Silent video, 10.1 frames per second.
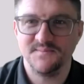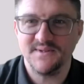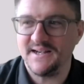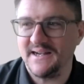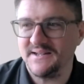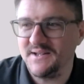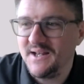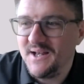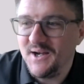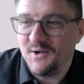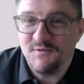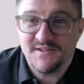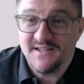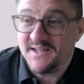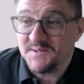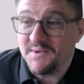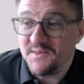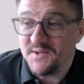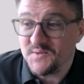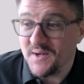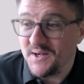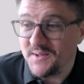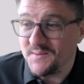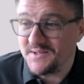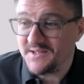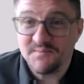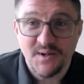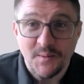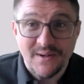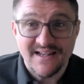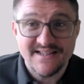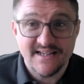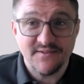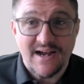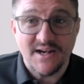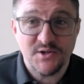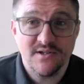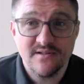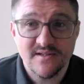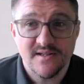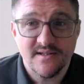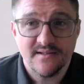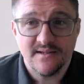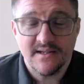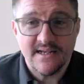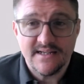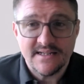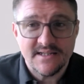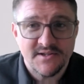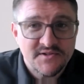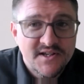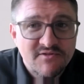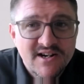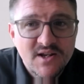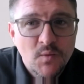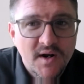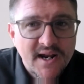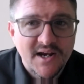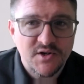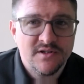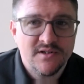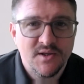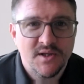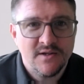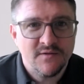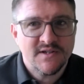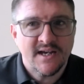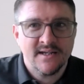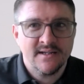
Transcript: Yeah, and obviously this month as well, there was a completing of actions. And is there any one action that you think you've taken